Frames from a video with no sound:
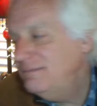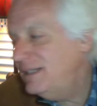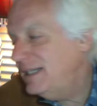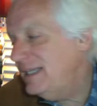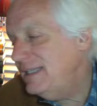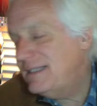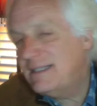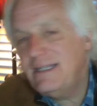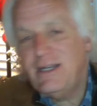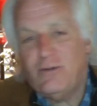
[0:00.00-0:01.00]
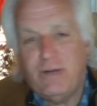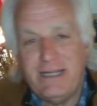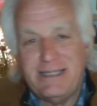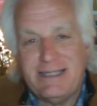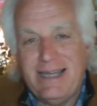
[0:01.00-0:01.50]
but his, you know, when
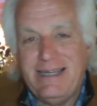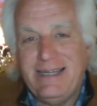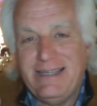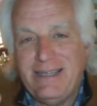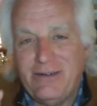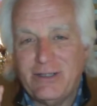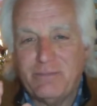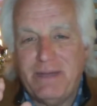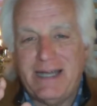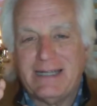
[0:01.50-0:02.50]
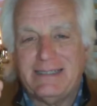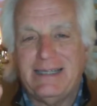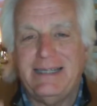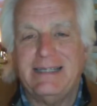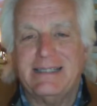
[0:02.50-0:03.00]
he's standing there, his back
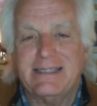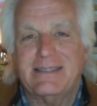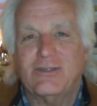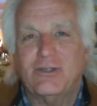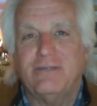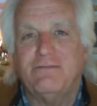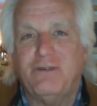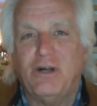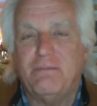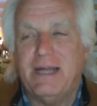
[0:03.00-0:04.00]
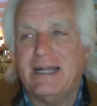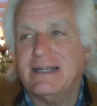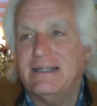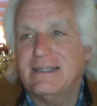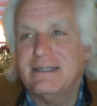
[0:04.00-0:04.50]
legs sort of fall
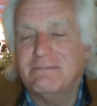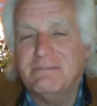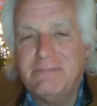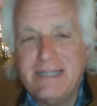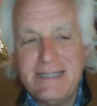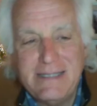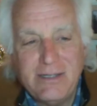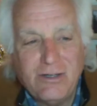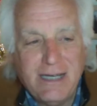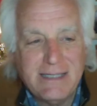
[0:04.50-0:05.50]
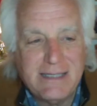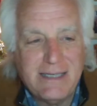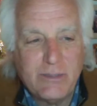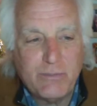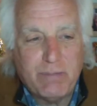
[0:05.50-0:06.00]
back on him, but he still has
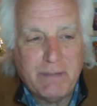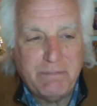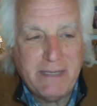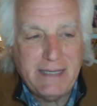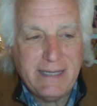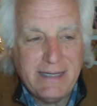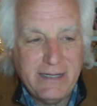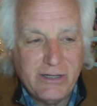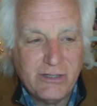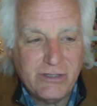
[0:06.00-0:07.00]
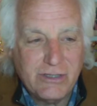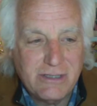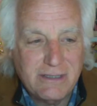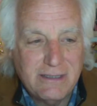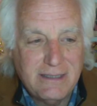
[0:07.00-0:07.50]
his puppy
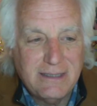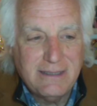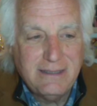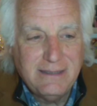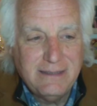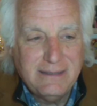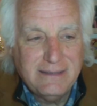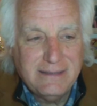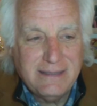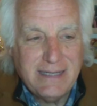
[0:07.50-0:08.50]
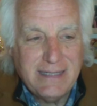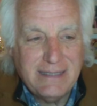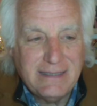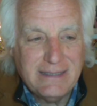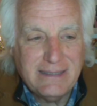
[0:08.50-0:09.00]
ears
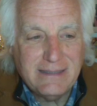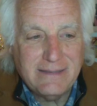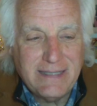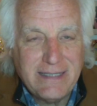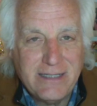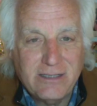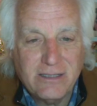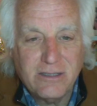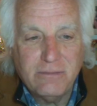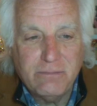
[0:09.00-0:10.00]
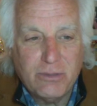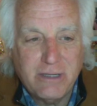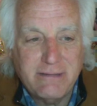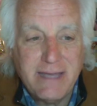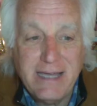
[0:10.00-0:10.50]
and uh, he's still a good boy.
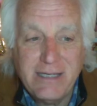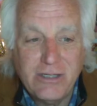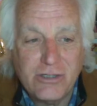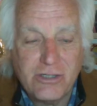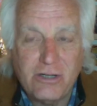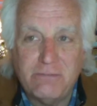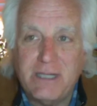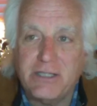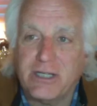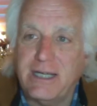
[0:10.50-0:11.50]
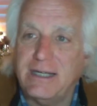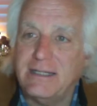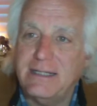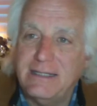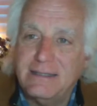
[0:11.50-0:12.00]
Thank you so much, Candy.